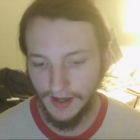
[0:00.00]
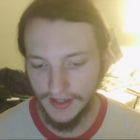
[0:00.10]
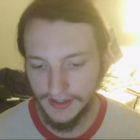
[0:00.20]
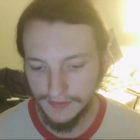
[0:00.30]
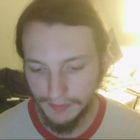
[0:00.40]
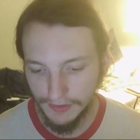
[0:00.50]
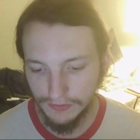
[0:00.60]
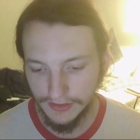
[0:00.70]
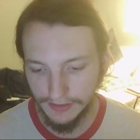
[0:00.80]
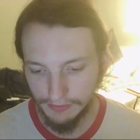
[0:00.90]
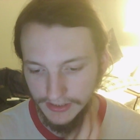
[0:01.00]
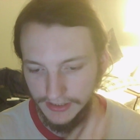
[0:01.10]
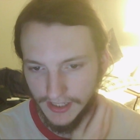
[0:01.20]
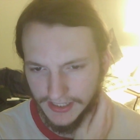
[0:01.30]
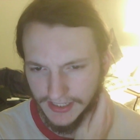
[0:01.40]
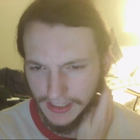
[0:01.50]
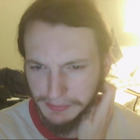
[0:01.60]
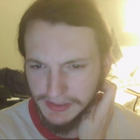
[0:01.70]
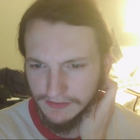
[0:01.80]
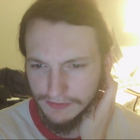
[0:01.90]
I especially really like an
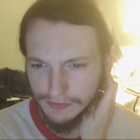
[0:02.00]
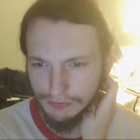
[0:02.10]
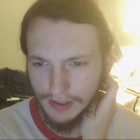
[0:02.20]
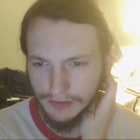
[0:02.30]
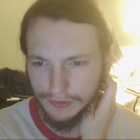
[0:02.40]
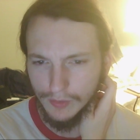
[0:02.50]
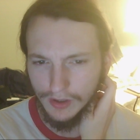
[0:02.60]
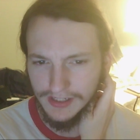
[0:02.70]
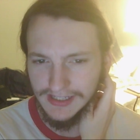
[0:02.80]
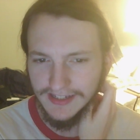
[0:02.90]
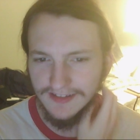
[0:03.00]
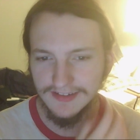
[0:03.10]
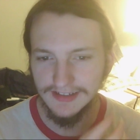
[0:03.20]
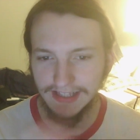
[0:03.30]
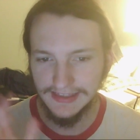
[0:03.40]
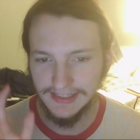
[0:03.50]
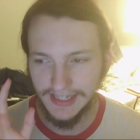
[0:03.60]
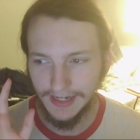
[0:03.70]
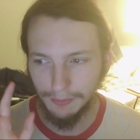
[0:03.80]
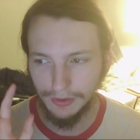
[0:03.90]
element of his direction where he likes to let the
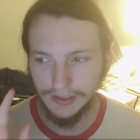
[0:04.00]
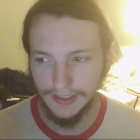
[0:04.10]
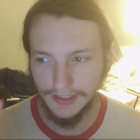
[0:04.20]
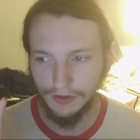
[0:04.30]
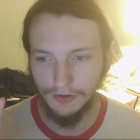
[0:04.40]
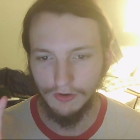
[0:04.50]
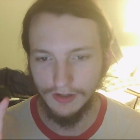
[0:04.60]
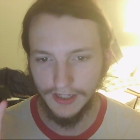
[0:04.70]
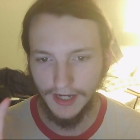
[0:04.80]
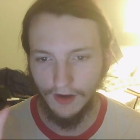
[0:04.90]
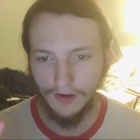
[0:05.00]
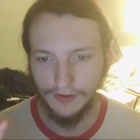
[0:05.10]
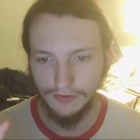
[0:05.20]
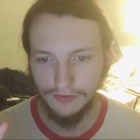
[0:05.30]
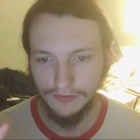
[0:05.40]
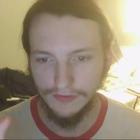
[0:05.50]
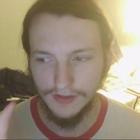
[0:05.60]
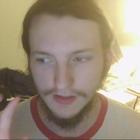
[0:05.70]
camera linger on characters